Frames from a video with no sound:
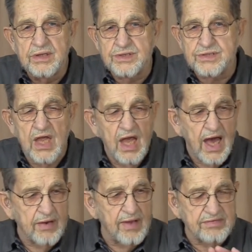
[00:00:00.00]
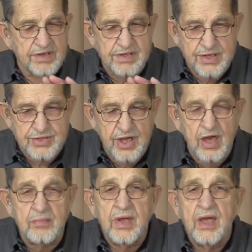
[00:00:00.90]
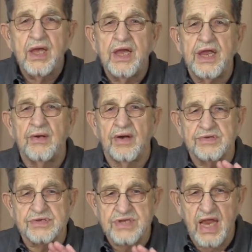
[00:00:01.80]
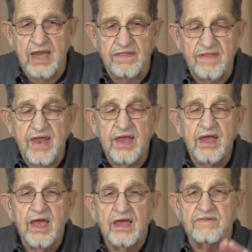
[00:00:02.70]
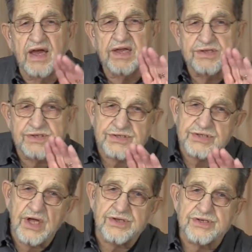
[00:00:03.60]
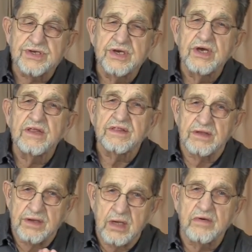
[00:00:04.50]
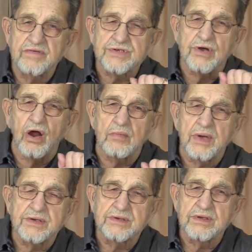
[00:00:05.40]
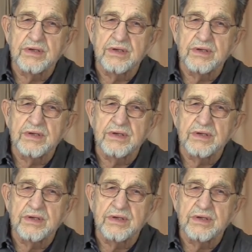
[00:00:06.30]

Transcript: Just, I don't have to touch him. He don't have to say anything. If I can just touch the hem of his garment,